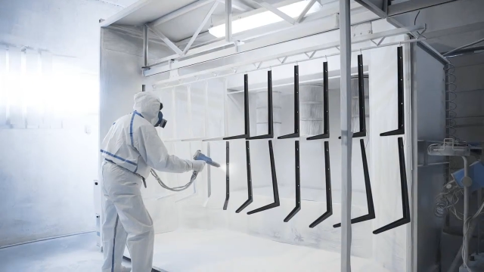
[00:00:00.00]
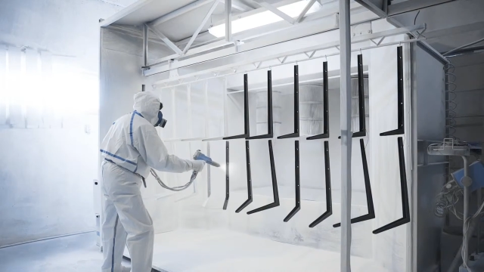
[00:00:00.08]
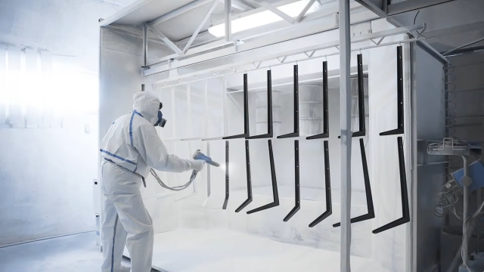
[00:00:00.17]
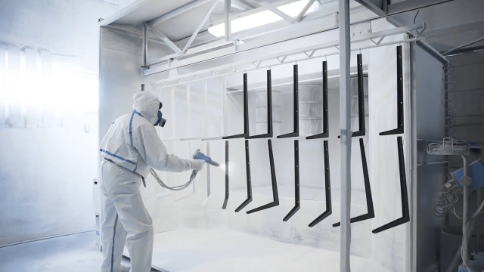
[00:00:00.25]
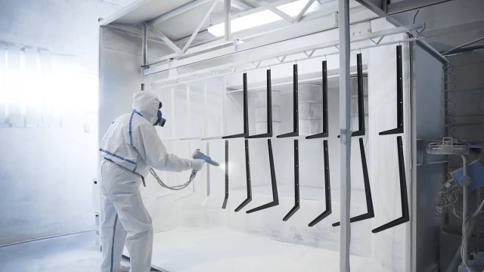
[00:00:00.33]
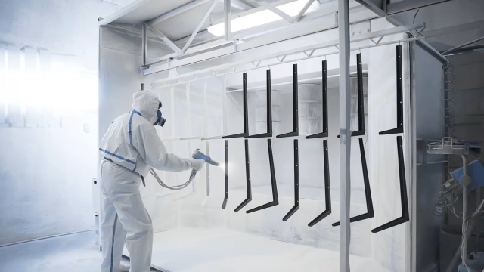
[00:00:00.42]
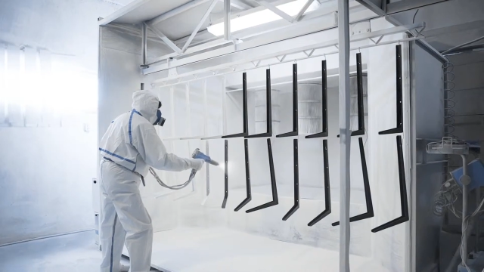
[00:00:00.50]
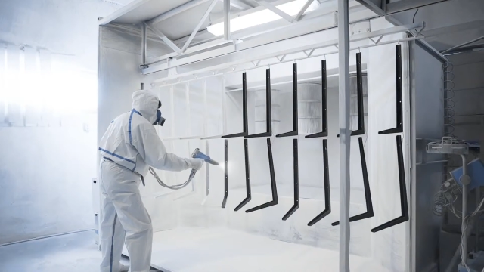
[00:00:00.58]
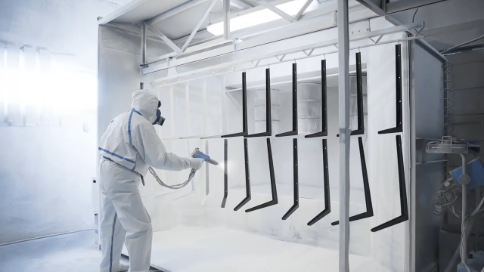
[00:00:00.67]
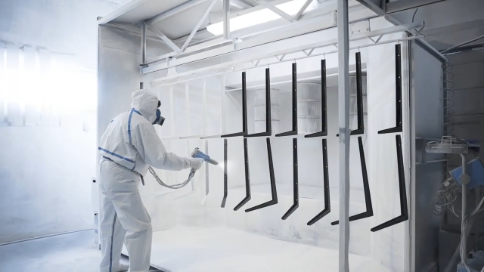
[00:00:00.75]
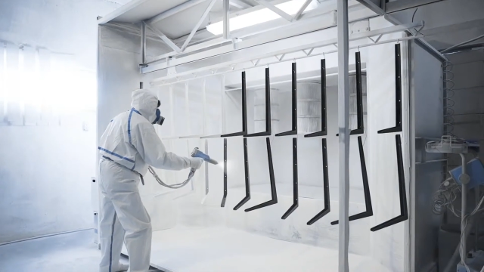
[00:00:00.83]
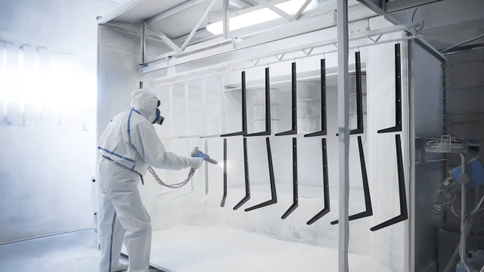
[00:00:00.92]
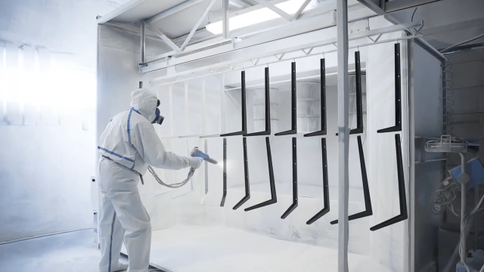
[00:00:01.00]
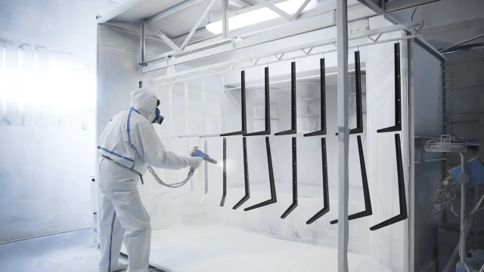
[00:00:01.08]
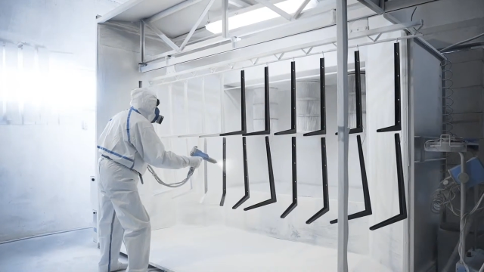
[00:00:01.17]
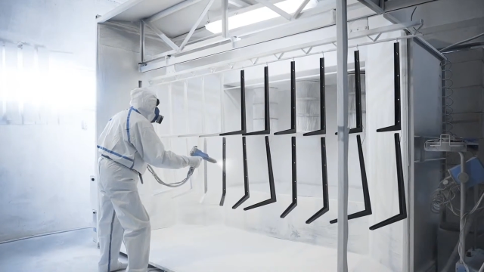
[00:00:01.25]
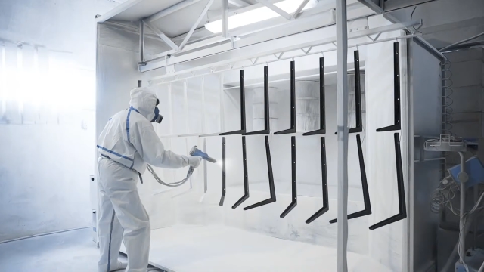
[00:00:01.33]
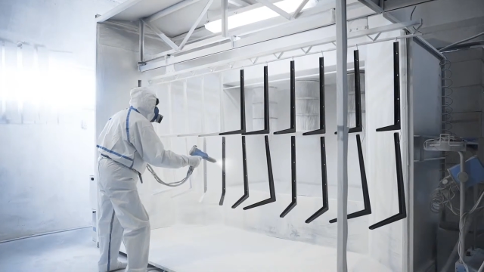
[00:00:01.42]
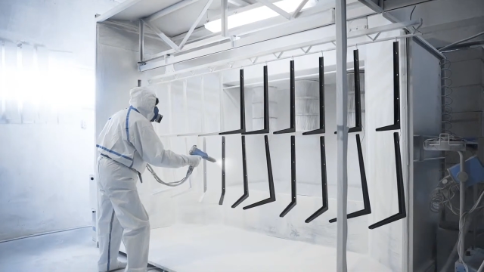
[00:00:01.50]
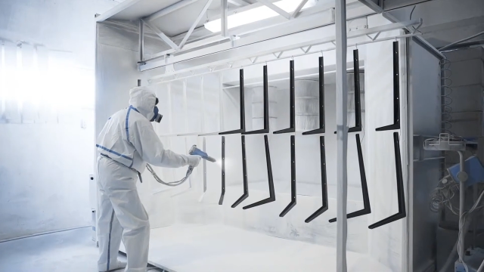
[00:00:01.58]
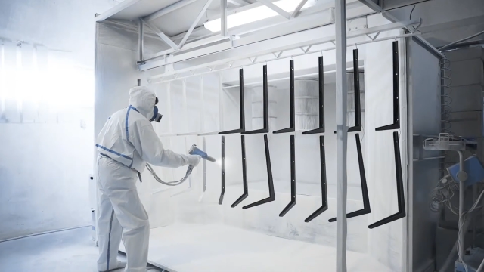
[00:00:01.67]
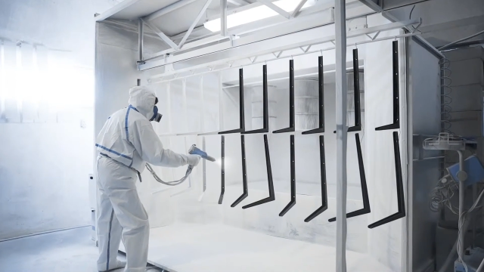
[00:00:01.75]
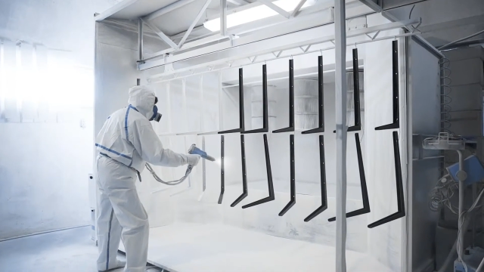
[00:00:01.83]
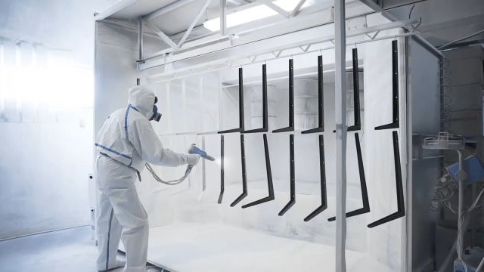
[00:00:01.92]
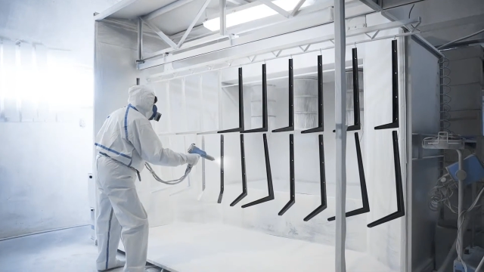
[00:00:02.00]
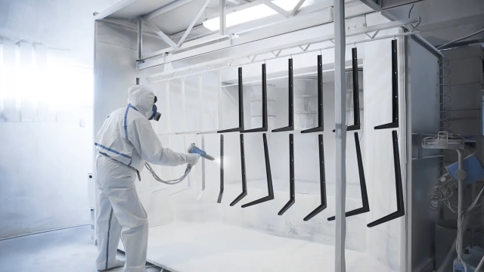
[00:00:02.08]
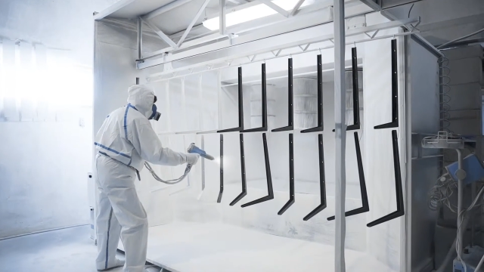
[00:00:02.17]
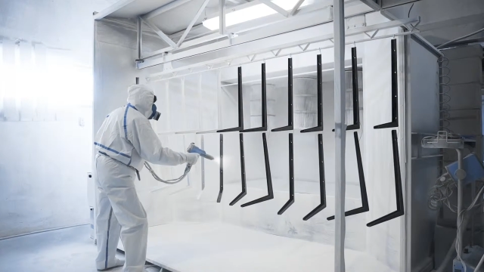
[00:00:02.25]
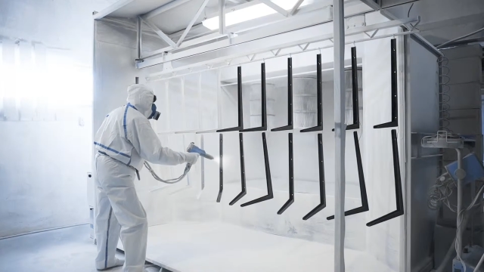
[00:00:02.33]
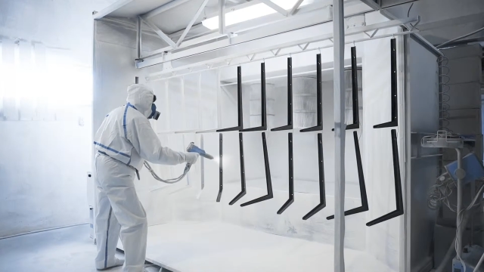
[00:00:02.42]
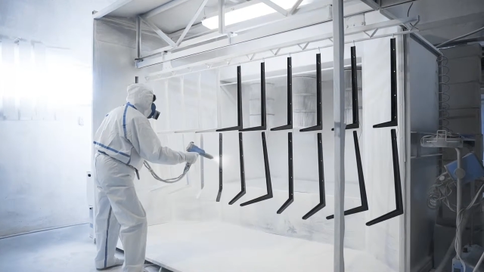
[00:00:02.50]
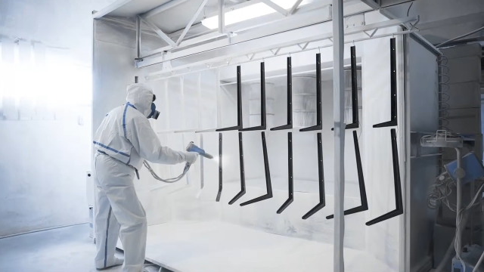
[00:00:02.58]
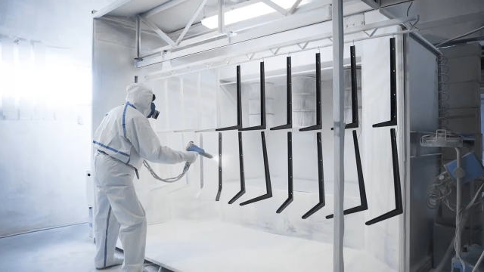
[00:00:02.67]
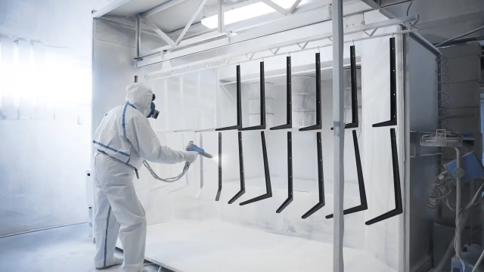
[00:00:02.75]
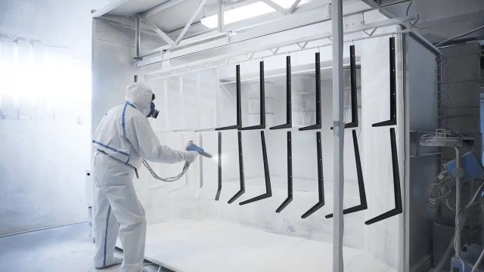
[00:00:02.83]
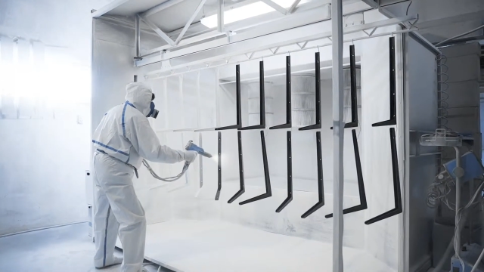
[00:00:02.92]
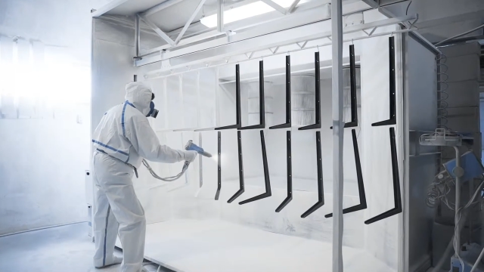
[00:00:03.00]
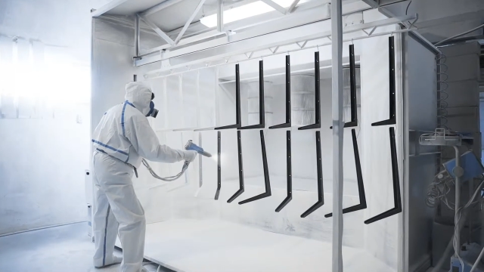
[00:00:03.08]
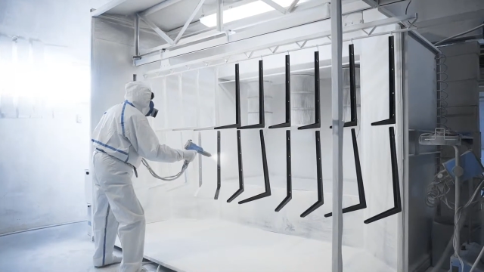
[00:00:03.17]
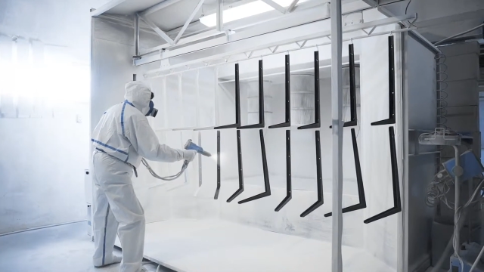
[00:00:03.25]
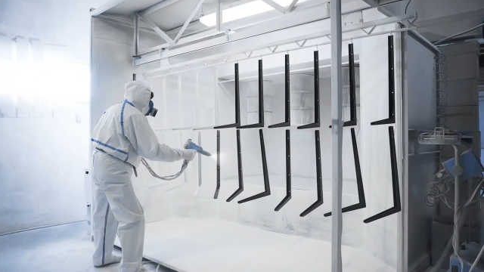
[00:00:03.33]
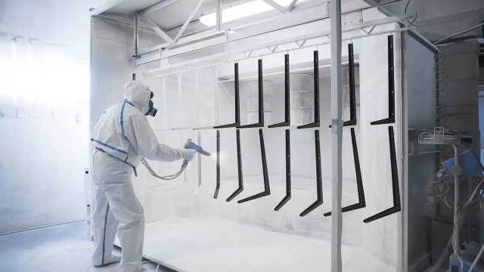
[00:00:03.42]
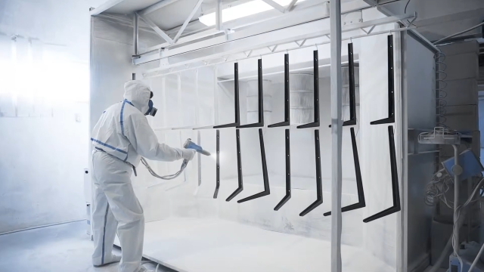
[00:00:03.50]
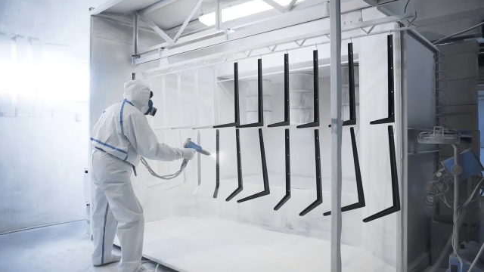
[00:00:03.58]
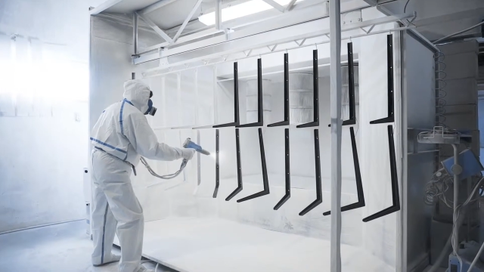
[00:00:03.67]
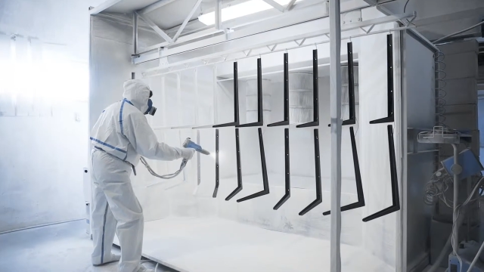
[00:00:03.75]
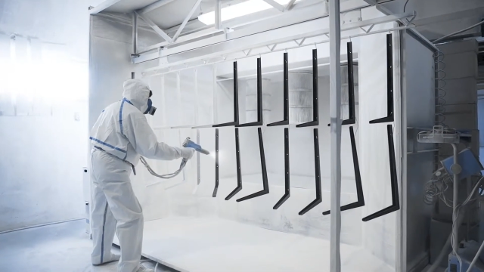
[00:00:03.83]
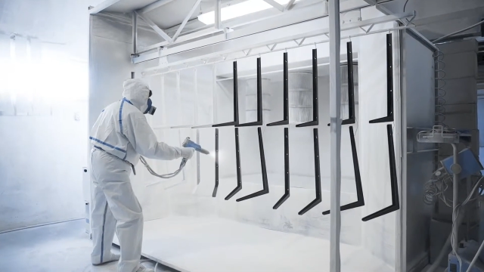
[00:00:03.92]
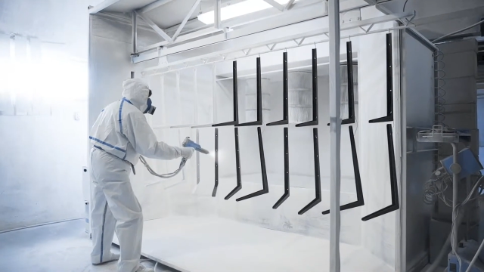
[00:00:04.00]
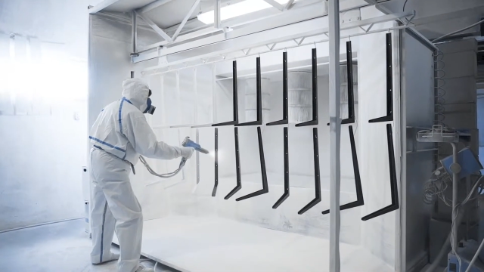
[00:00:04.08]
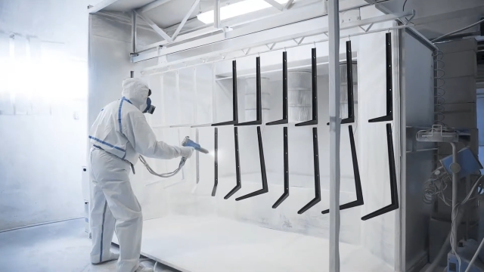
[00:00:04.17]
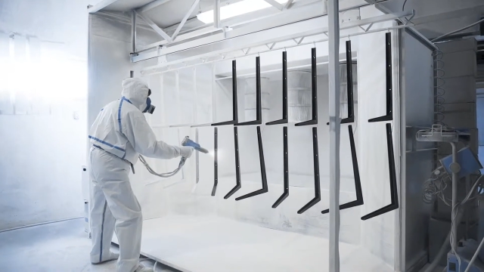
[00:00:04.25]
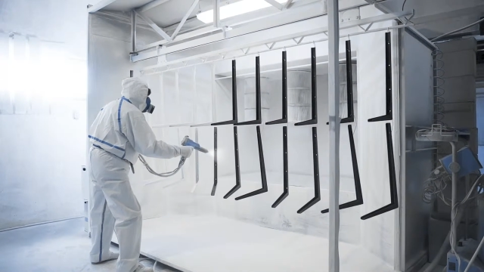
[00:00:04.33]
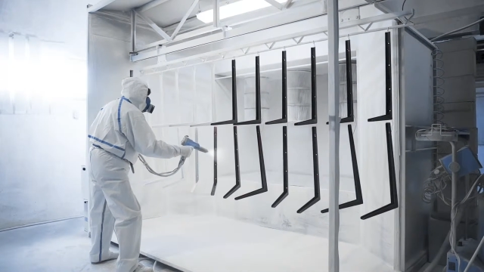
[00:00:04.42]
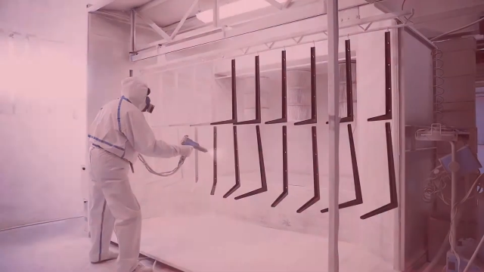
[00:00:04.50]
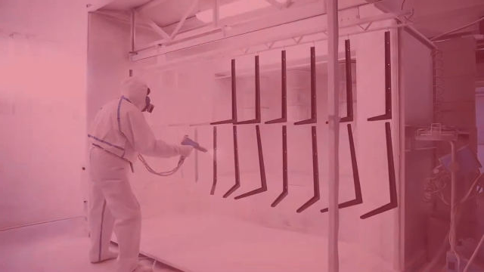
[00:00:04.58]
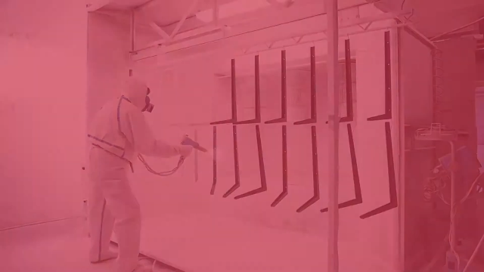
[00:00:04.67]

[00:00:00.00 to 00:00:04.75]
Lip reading: No face is visible, so there are no lips to read.